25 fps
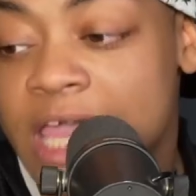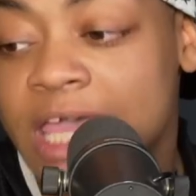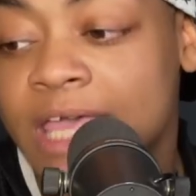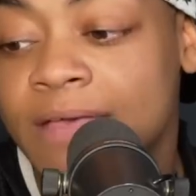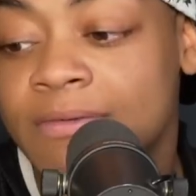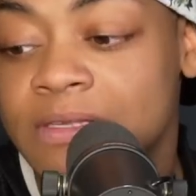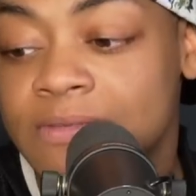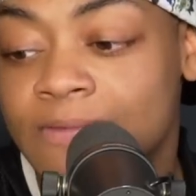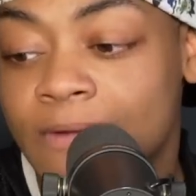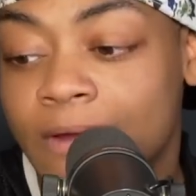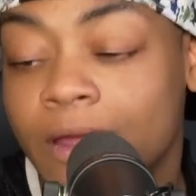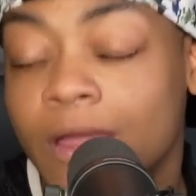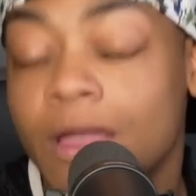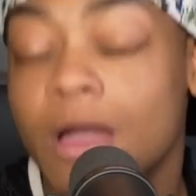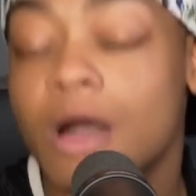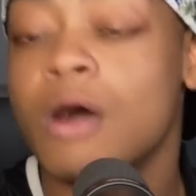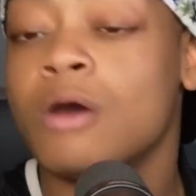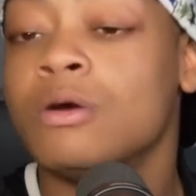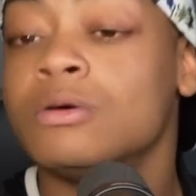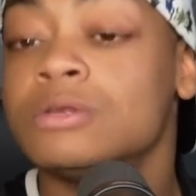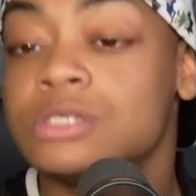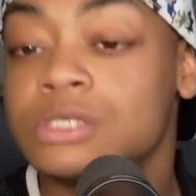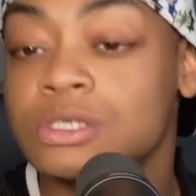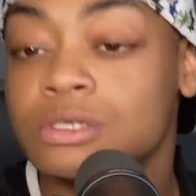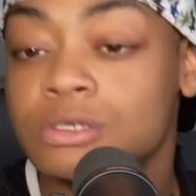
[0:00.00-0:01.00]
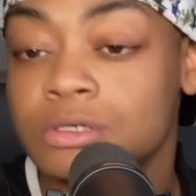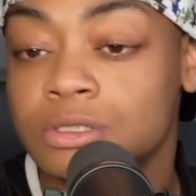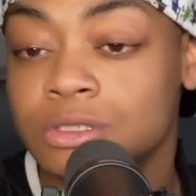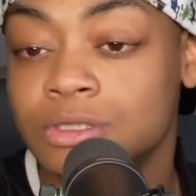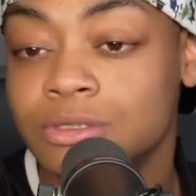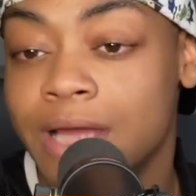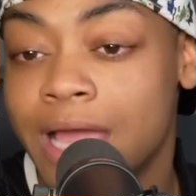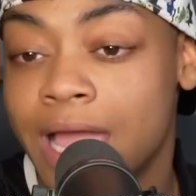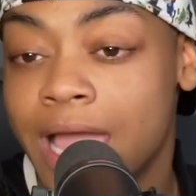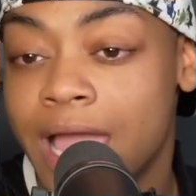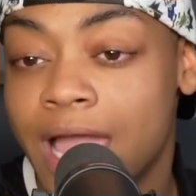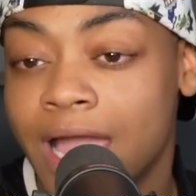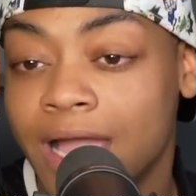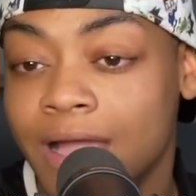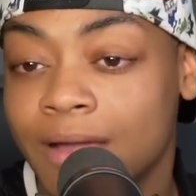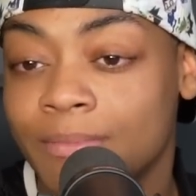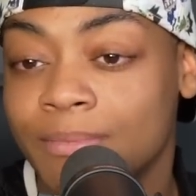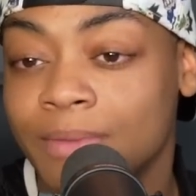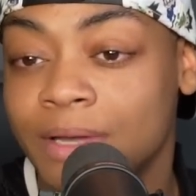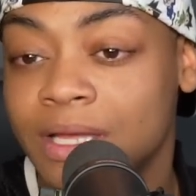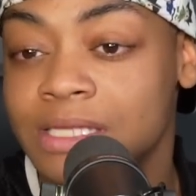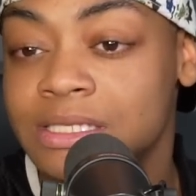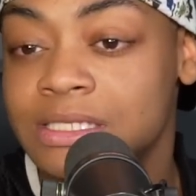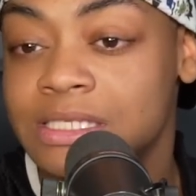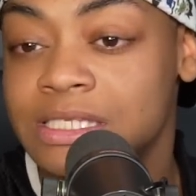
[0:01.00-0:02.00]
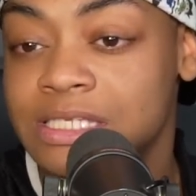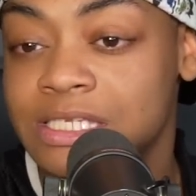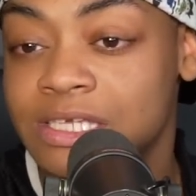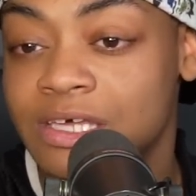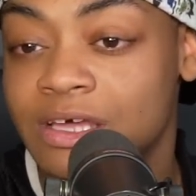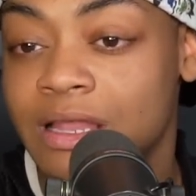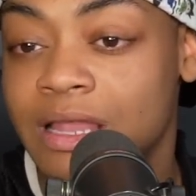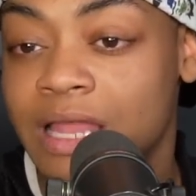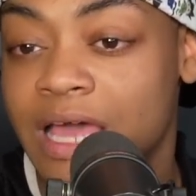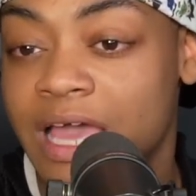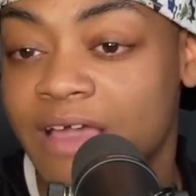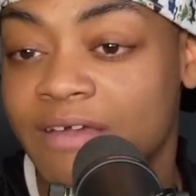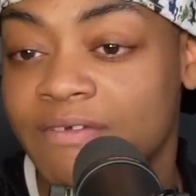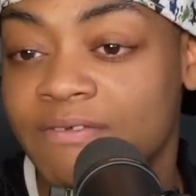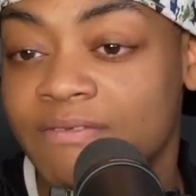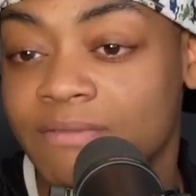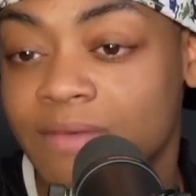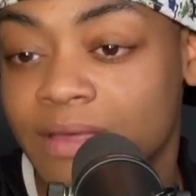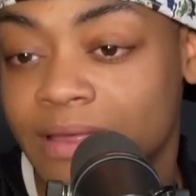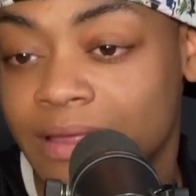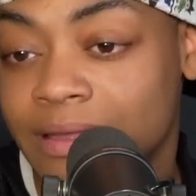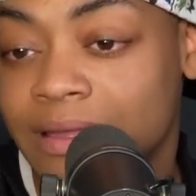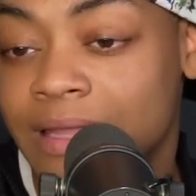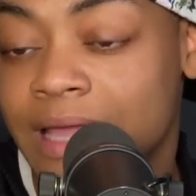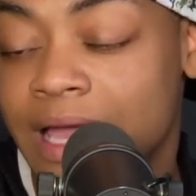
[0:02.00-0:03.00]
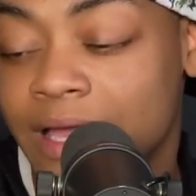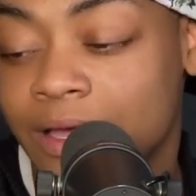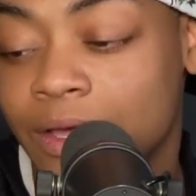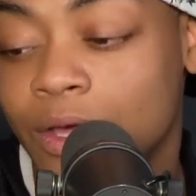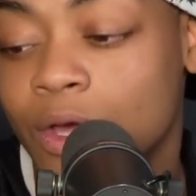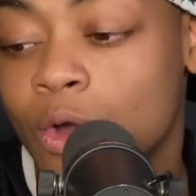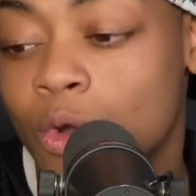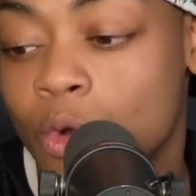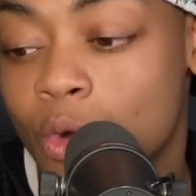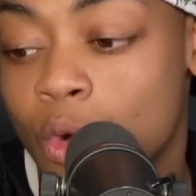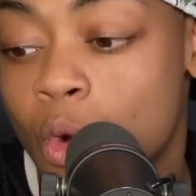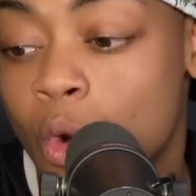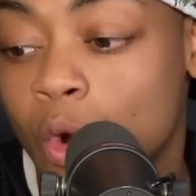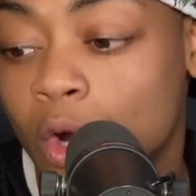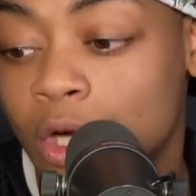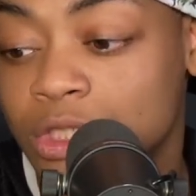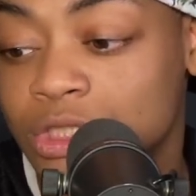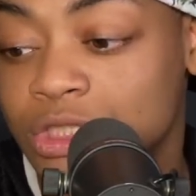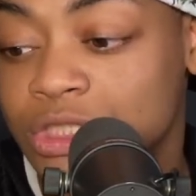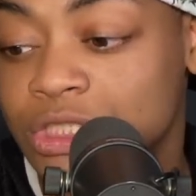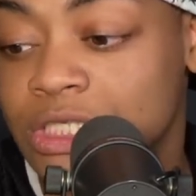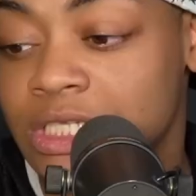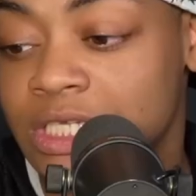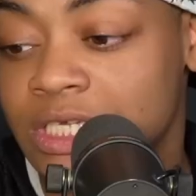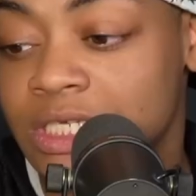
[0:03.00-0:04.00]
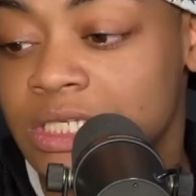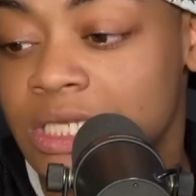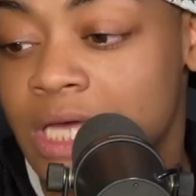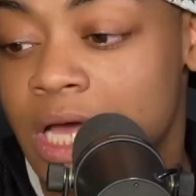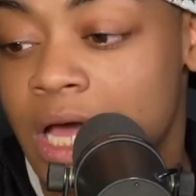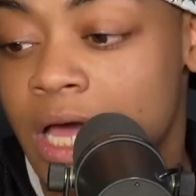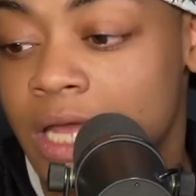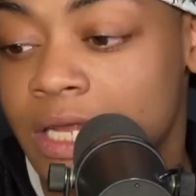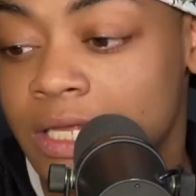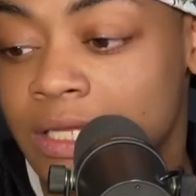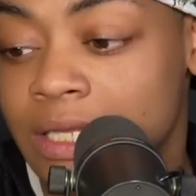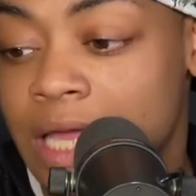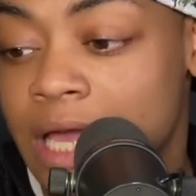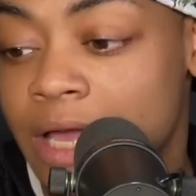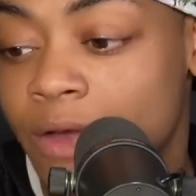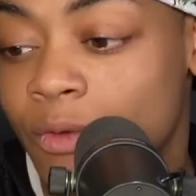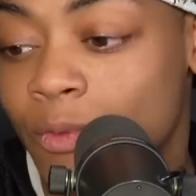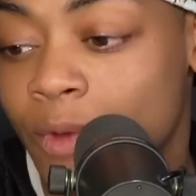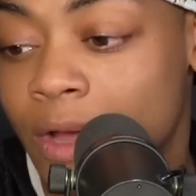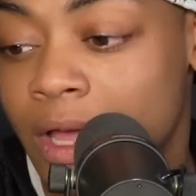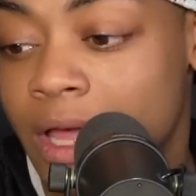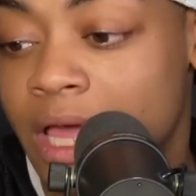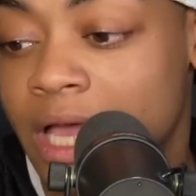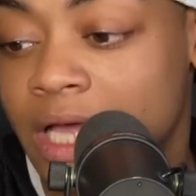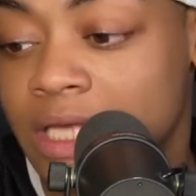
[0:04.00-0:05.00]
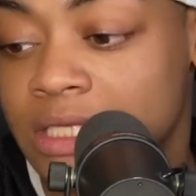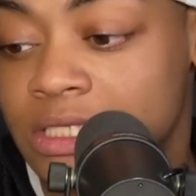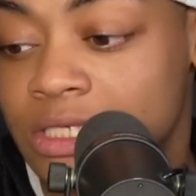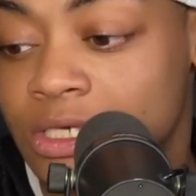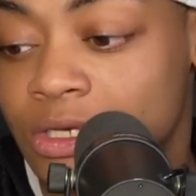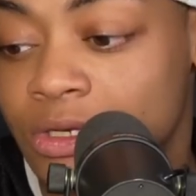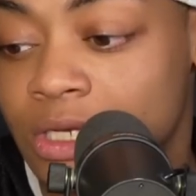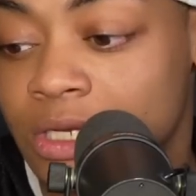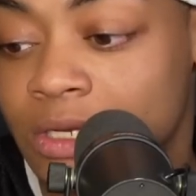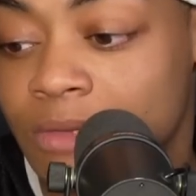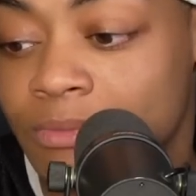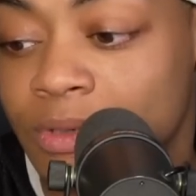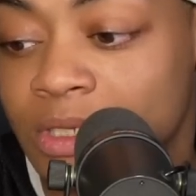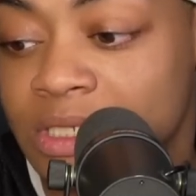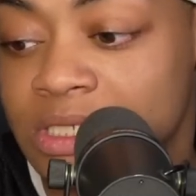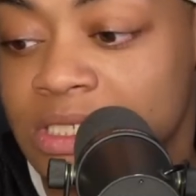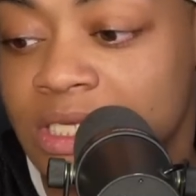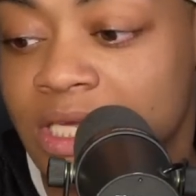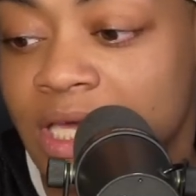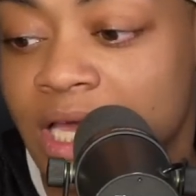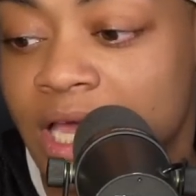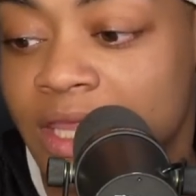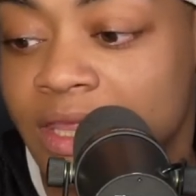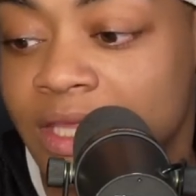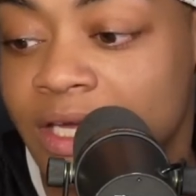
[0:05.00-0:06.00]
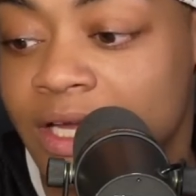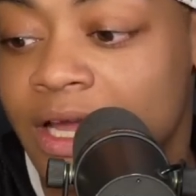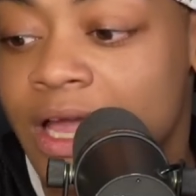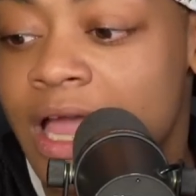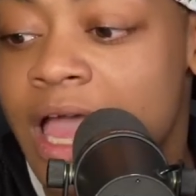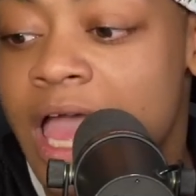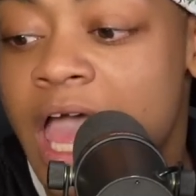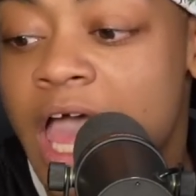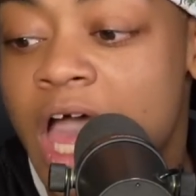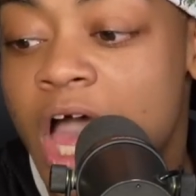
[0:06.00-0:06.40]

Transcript: It was very old school drag, but still like like gorgeously done and like well executed and put together.